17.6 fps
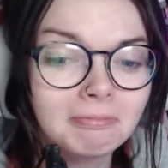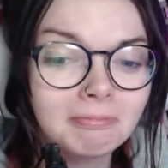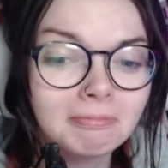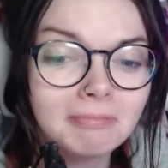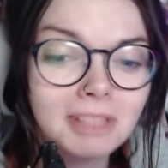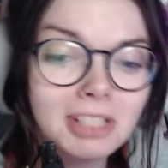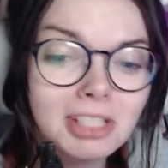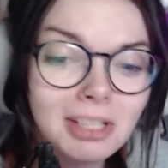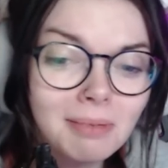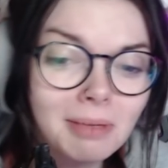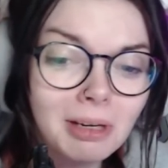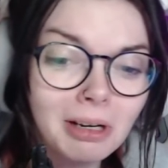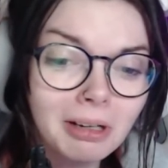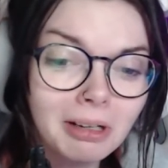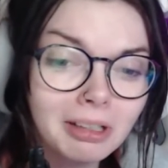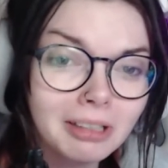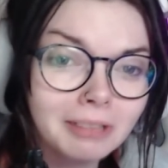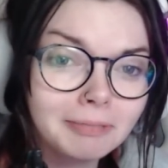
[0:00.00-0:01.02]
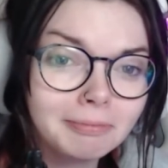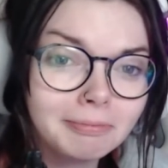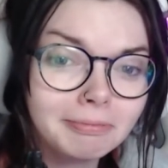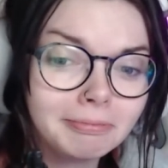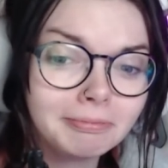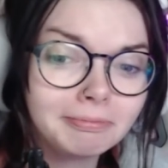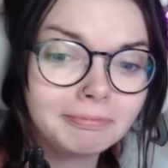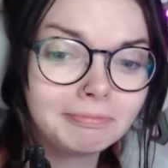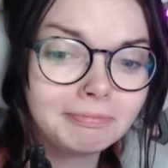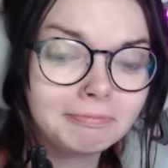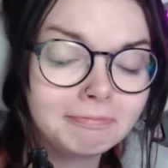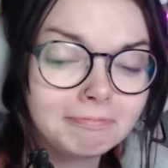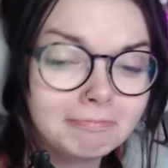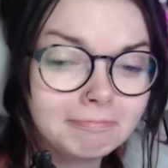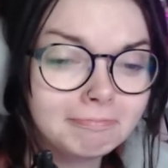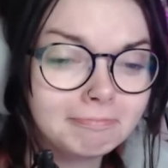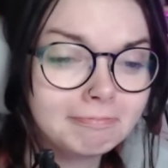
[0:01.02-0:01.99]
Shimmer. I've been in touch since oh three, but
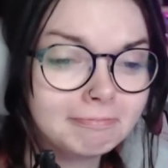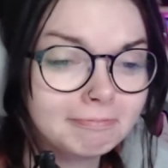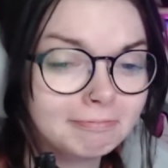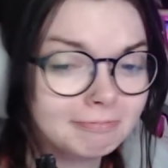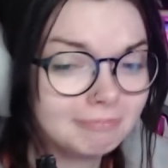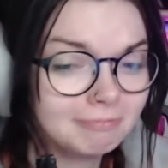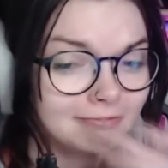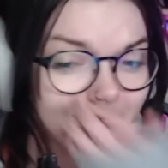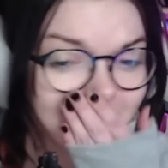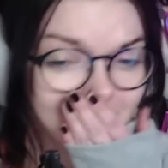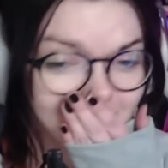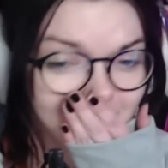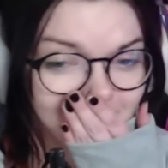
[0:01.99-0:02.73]
I just got the heat going in it.